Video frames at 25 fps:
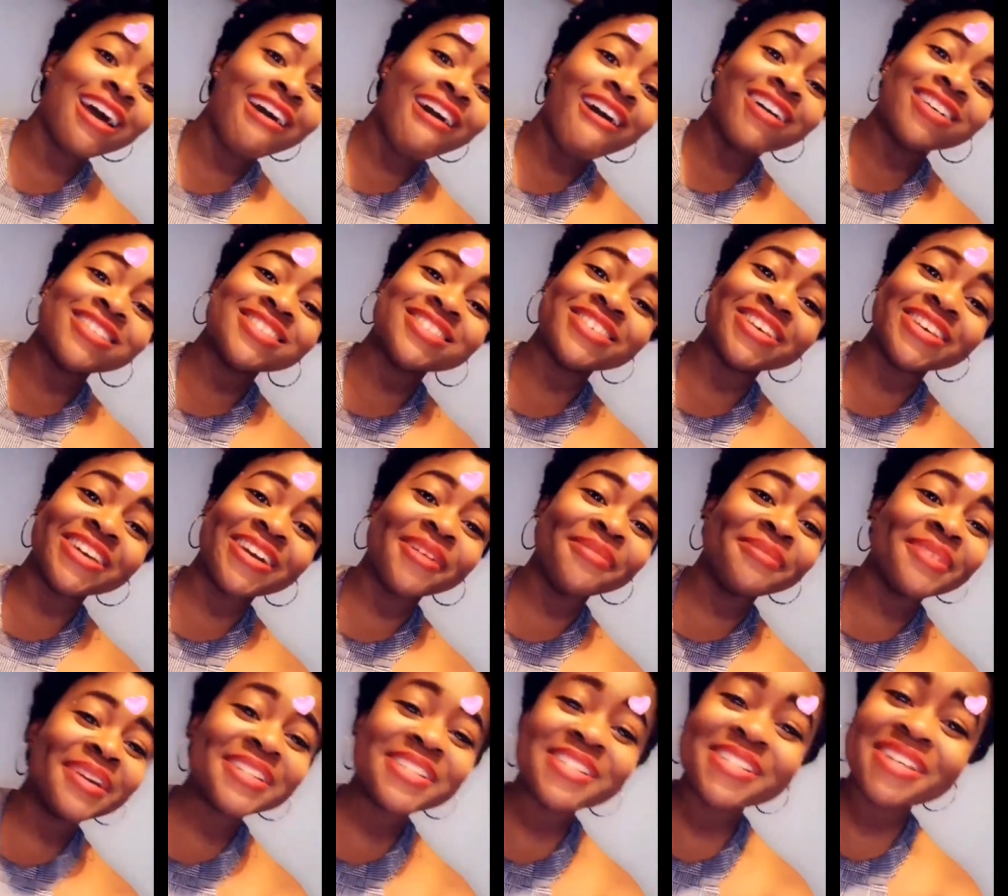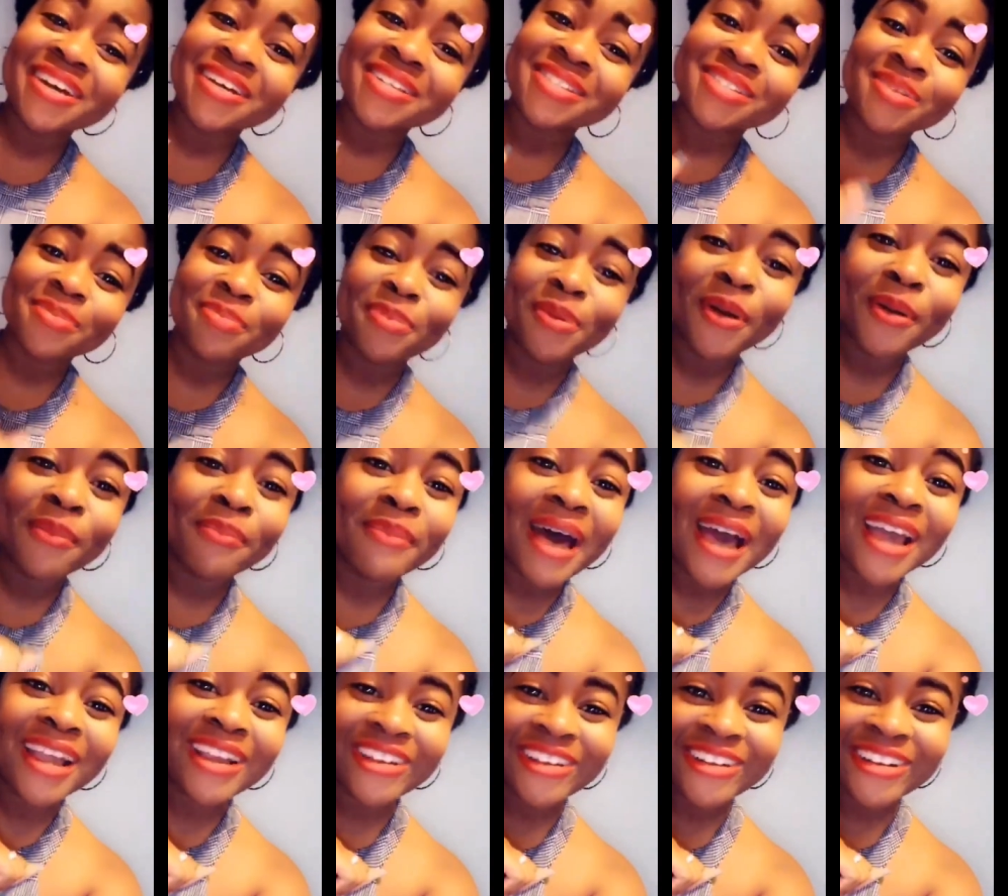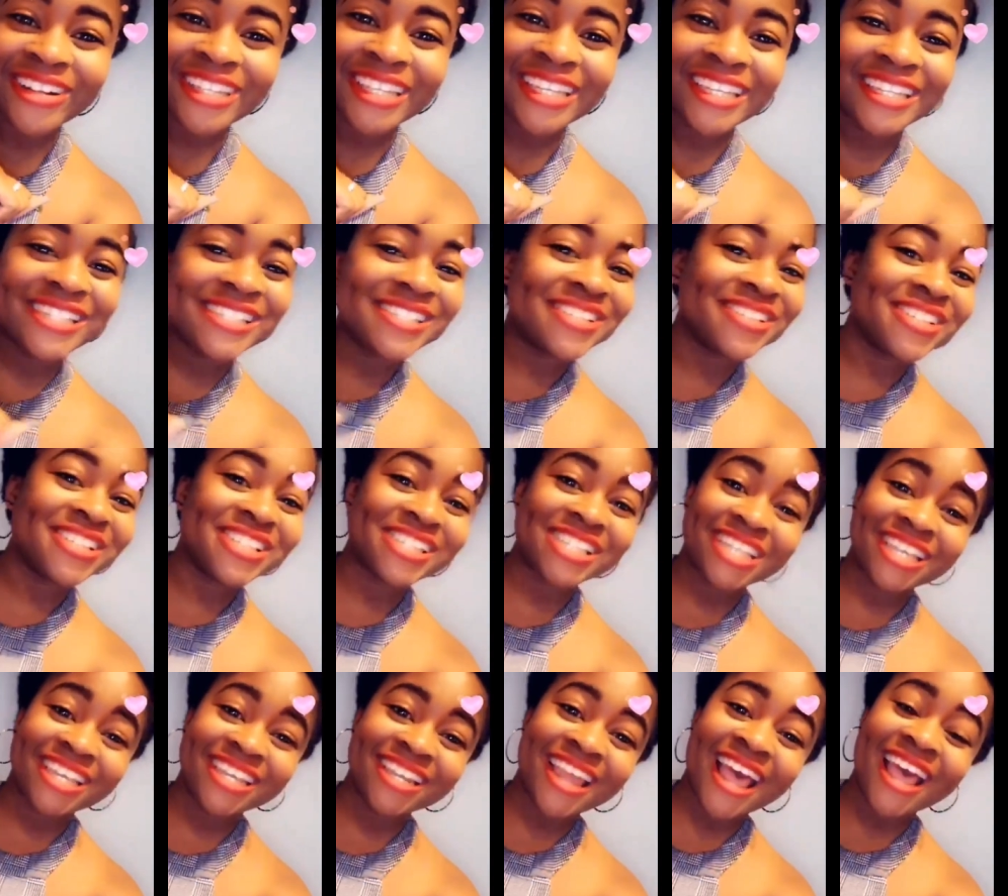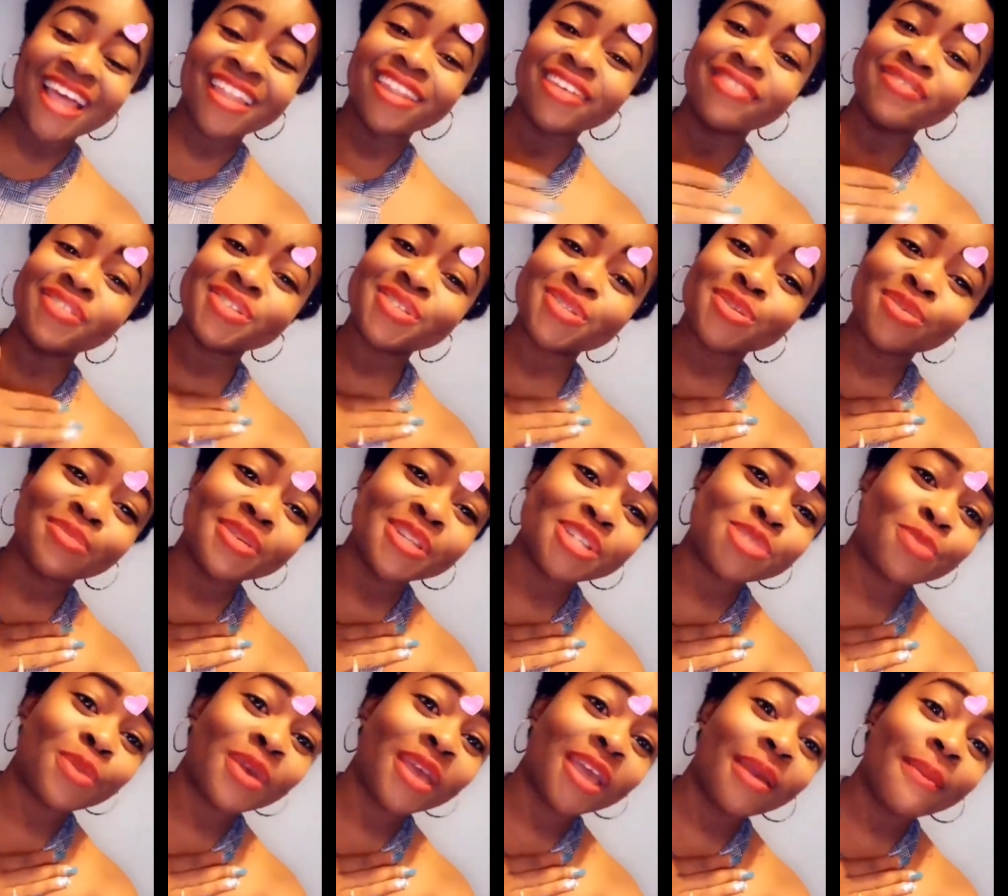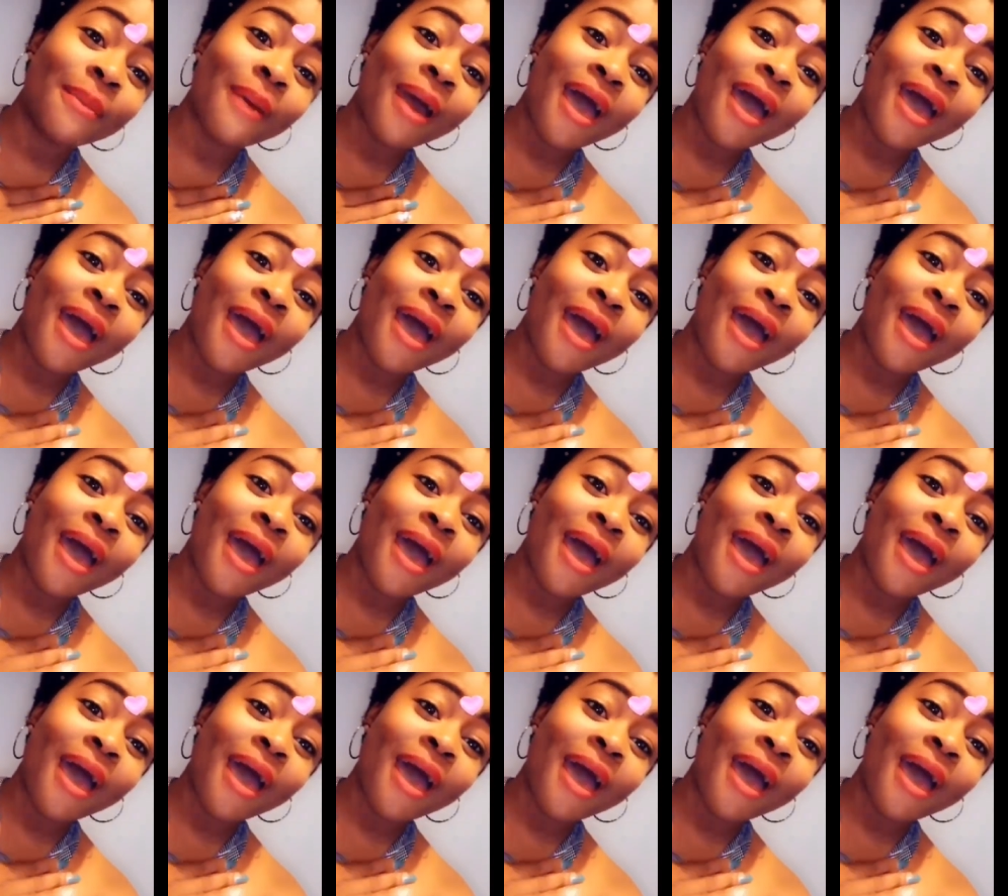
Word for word: So y'all make sure y'all support my girl, Lady Sergine. I love you so much, babe.